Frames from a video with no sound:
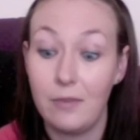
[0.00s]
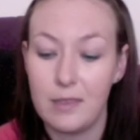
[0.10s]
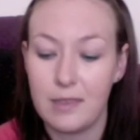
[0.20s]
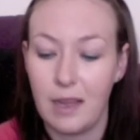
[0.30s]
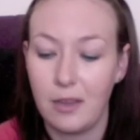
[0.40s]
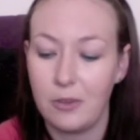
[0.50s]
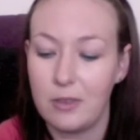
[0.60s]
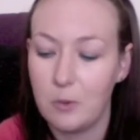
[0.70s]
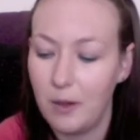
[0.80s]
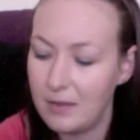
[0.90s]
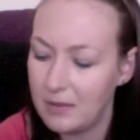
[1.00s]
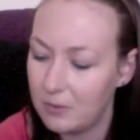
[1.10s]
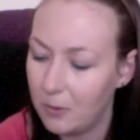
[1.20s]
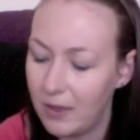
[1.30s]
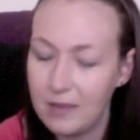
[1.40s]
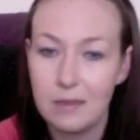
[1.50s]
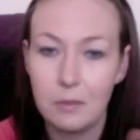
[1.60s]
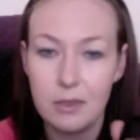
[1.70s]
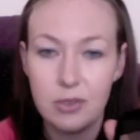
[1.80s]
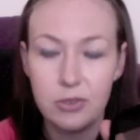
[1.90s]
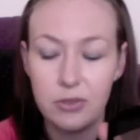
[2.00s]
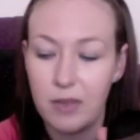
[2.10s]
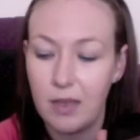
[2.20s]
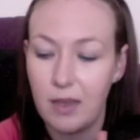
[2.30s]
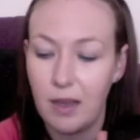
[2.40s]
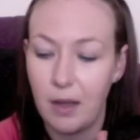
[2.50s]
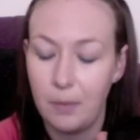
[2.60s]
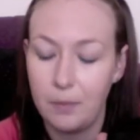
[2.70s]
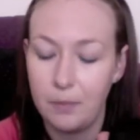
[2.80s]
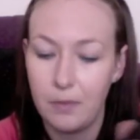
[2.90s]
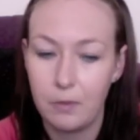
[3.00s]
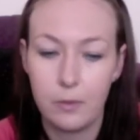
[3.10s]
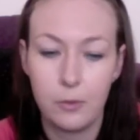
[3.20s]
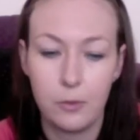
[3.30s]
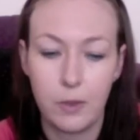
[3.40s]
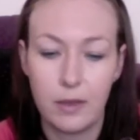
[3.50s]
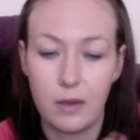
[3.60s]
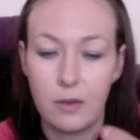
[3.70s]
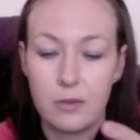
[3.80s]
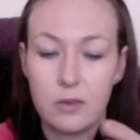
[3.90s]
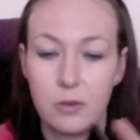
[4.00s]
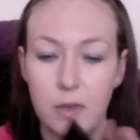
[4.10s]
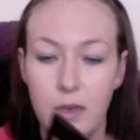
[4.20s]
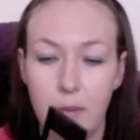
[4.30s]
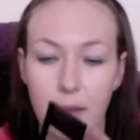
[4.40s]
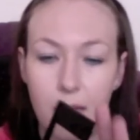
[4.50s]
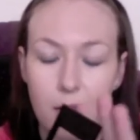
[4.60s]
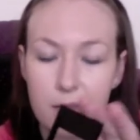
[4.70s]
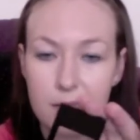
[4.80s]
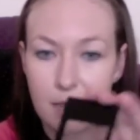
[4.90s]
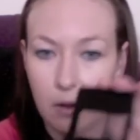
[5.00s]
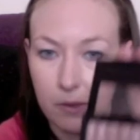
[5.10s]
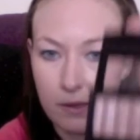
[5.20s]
this colour, and it's quite similar to the Rimmel one that I was talking about to start with,